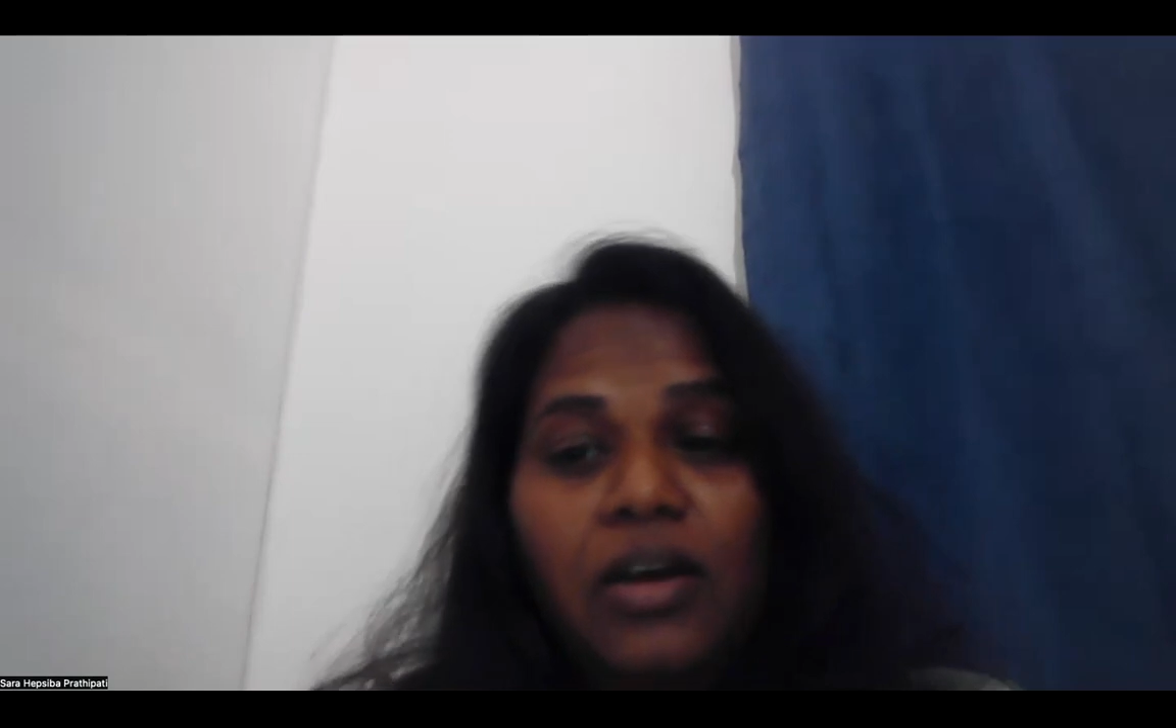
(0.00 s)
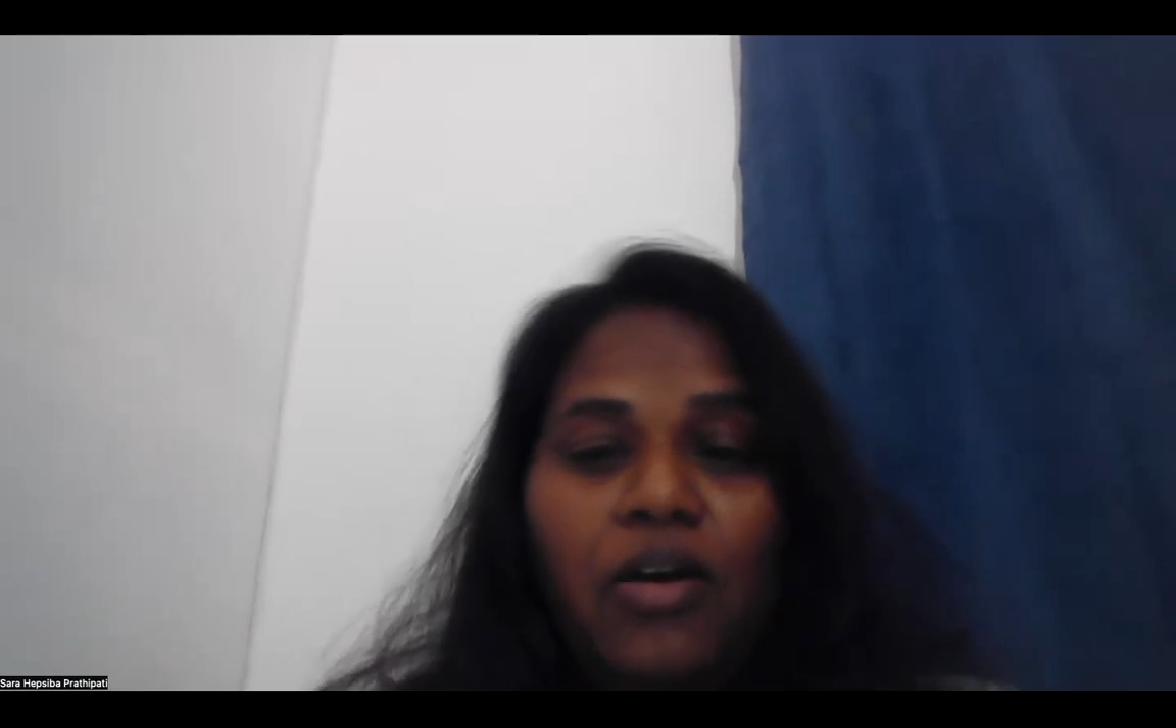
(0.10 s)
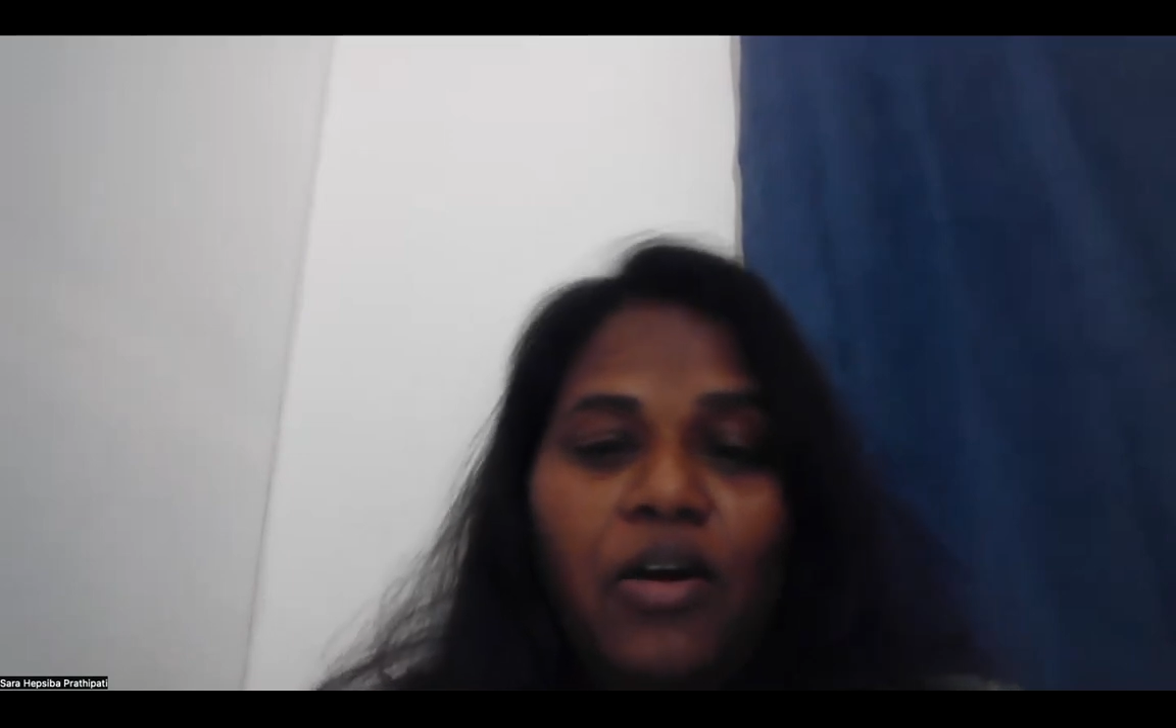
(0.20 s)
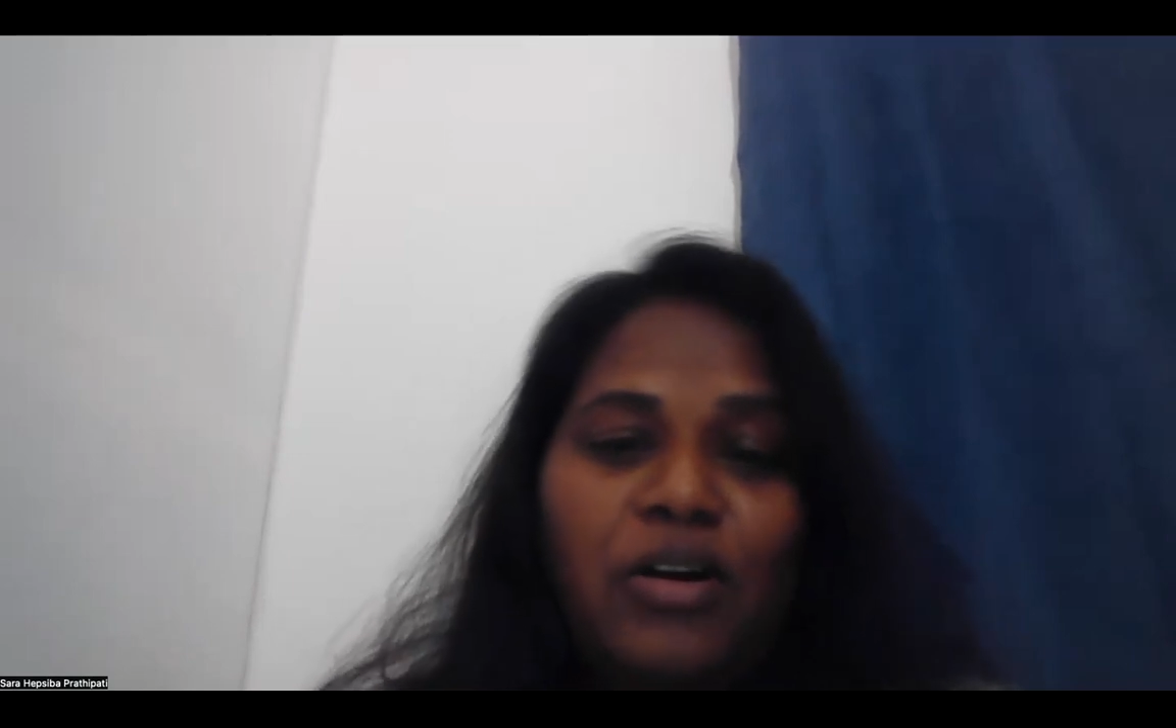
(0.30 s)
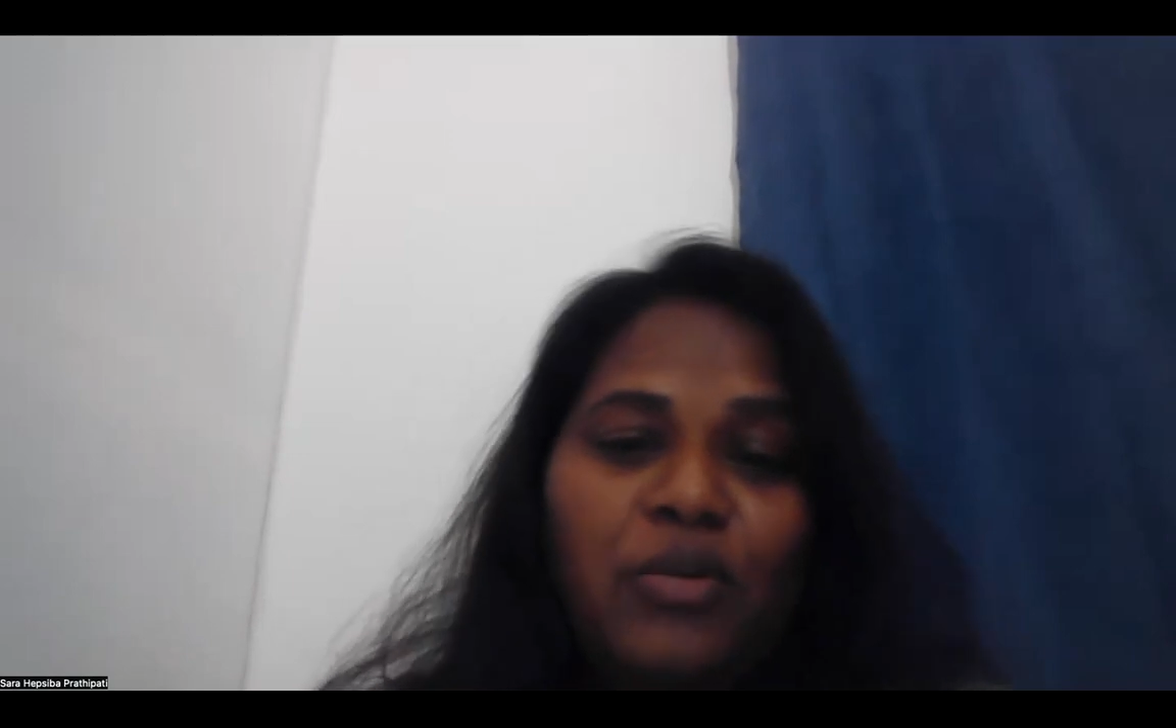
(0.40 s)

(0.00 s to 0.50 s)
on